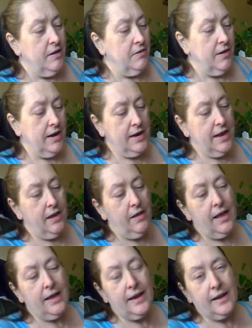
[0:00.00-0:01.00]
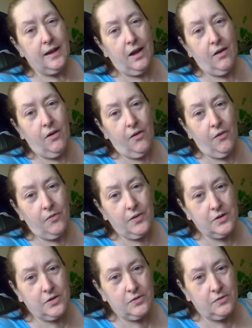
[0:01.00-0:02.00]
right now I got all the
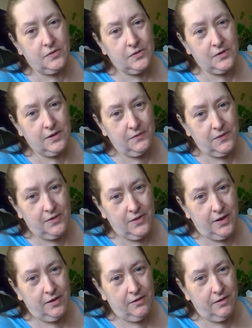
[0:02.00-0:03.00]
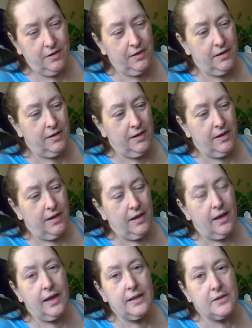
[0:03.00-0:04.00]
turtles stuffed in there.
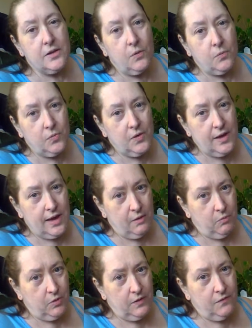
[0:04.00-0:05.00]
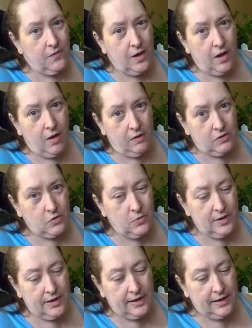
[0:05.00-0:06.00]
I don't think I would have fit all
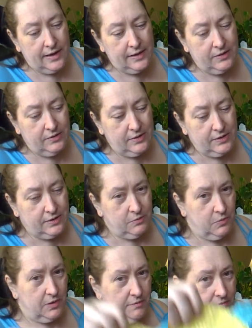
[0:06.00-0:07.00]
20 into this one